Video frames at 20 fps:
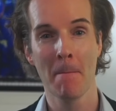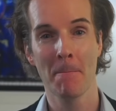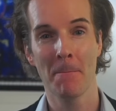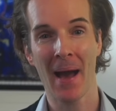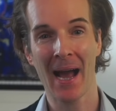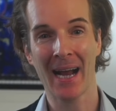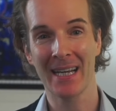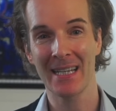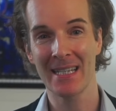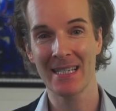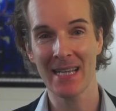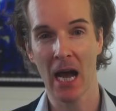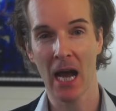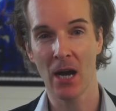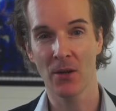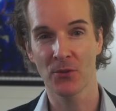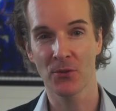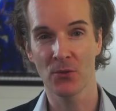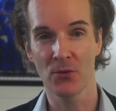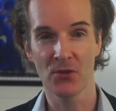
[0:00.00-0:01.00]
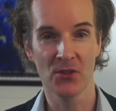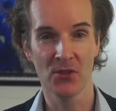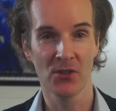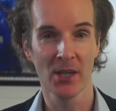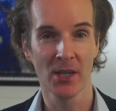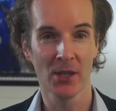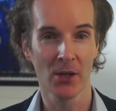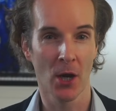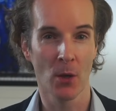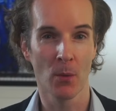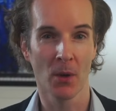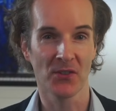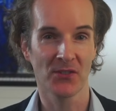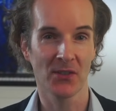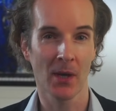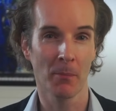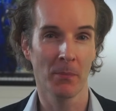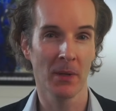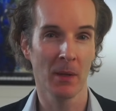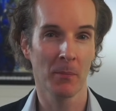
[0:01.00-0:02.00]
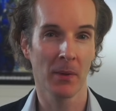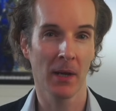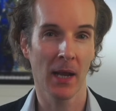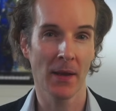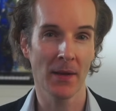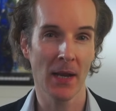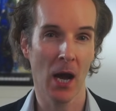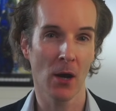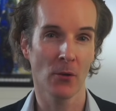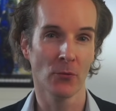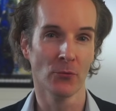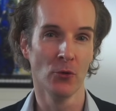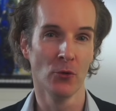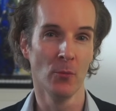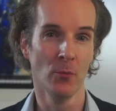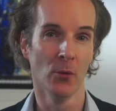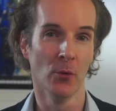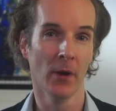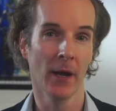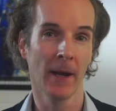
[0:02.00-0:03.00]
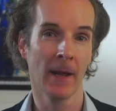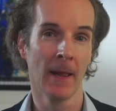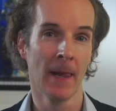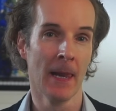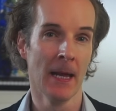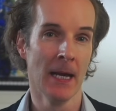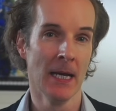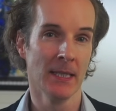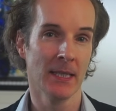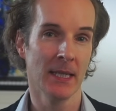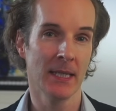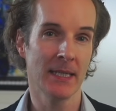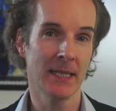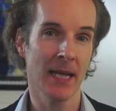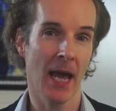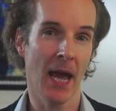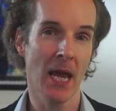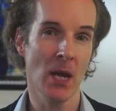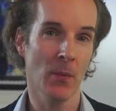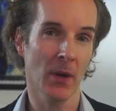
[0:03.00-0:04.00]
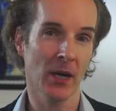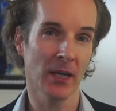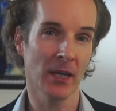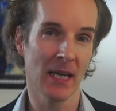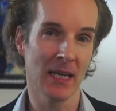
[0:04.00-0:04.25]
back down to zero, what some people are now rumoring? Today, we're going